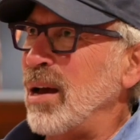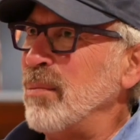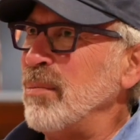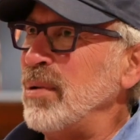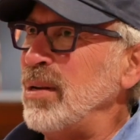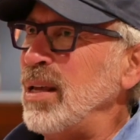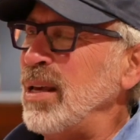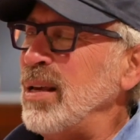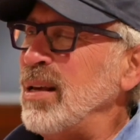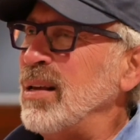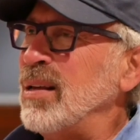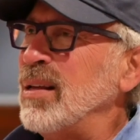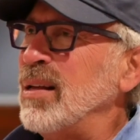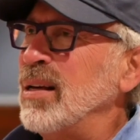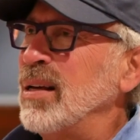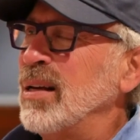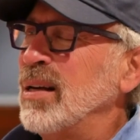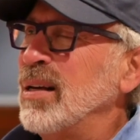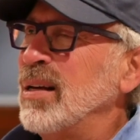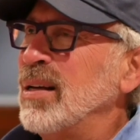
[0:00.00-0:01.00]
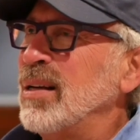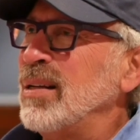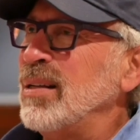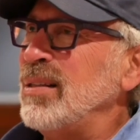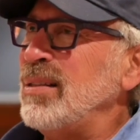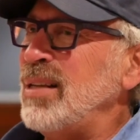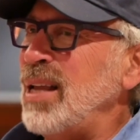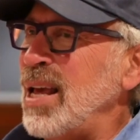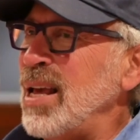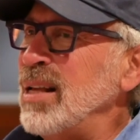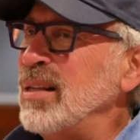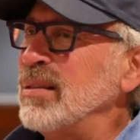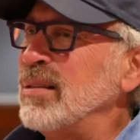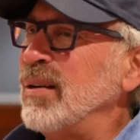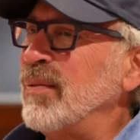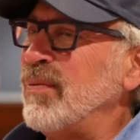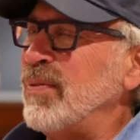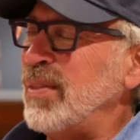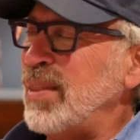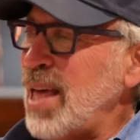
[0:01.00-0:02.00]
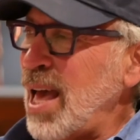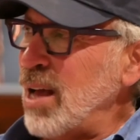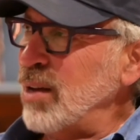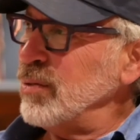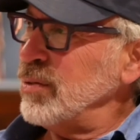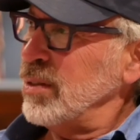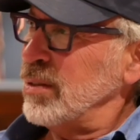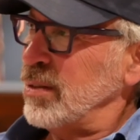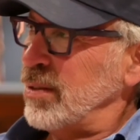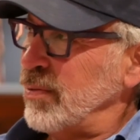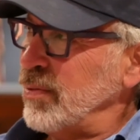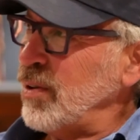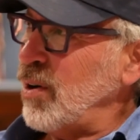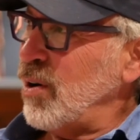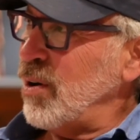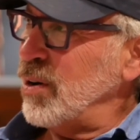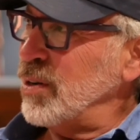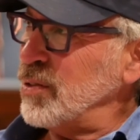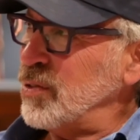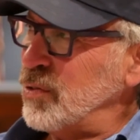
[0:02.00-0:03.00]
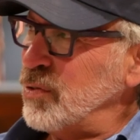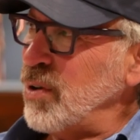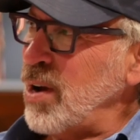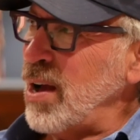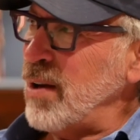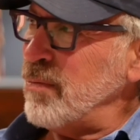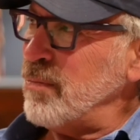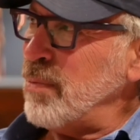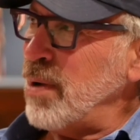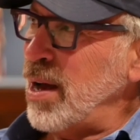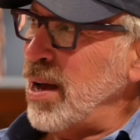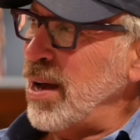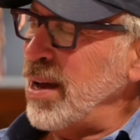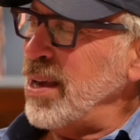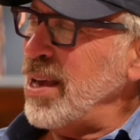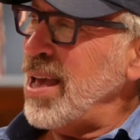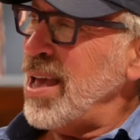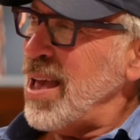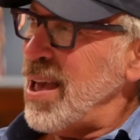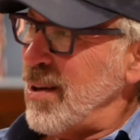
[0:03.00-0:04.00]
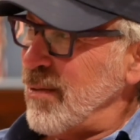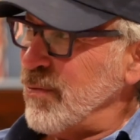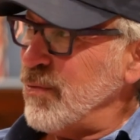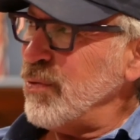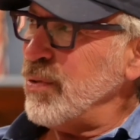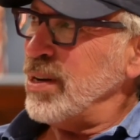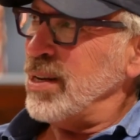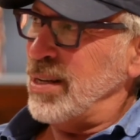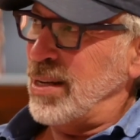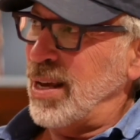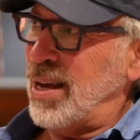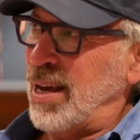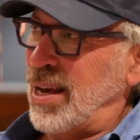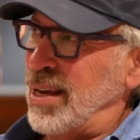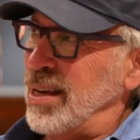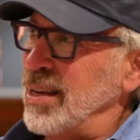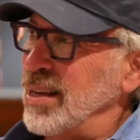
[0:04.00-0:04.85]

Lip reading: many tens of thousands of cars drive by every day.